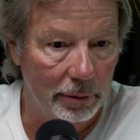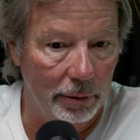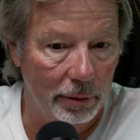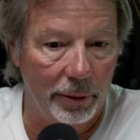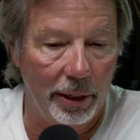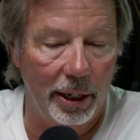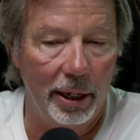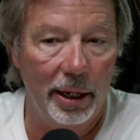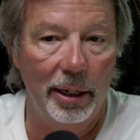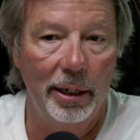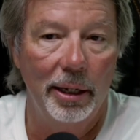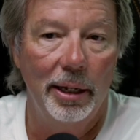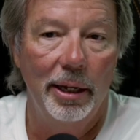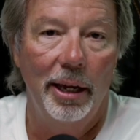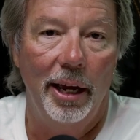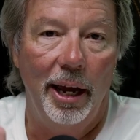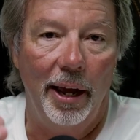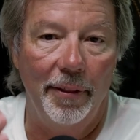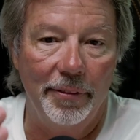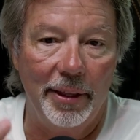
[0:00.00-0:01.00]
Okay,
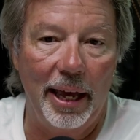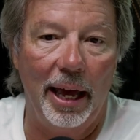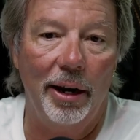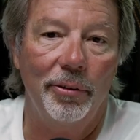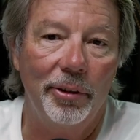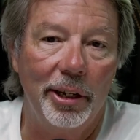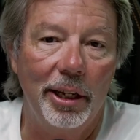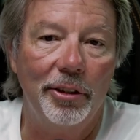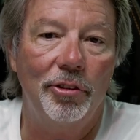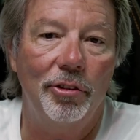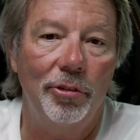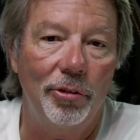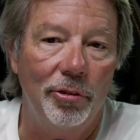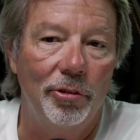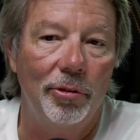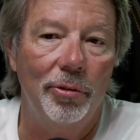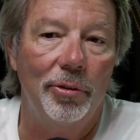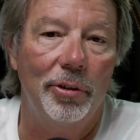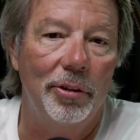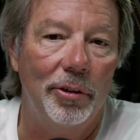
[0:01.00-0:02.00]
and that'll get you
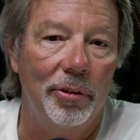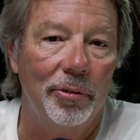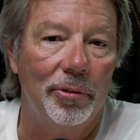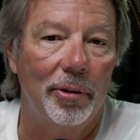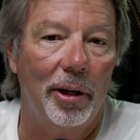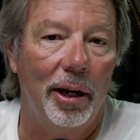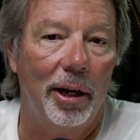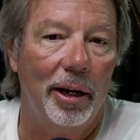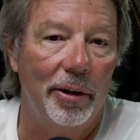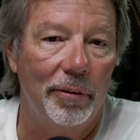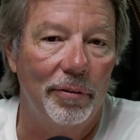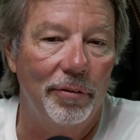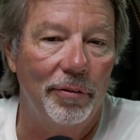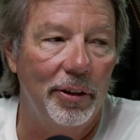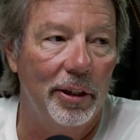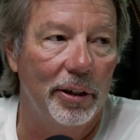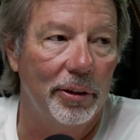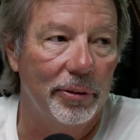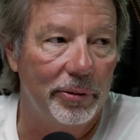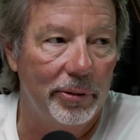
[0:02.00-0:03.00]
to the desired
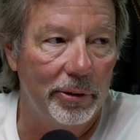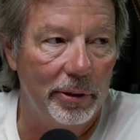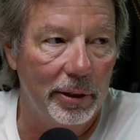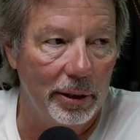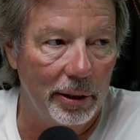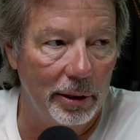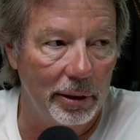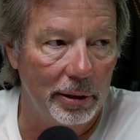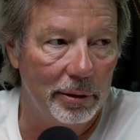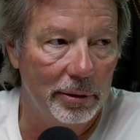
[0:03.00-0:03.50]
VLT.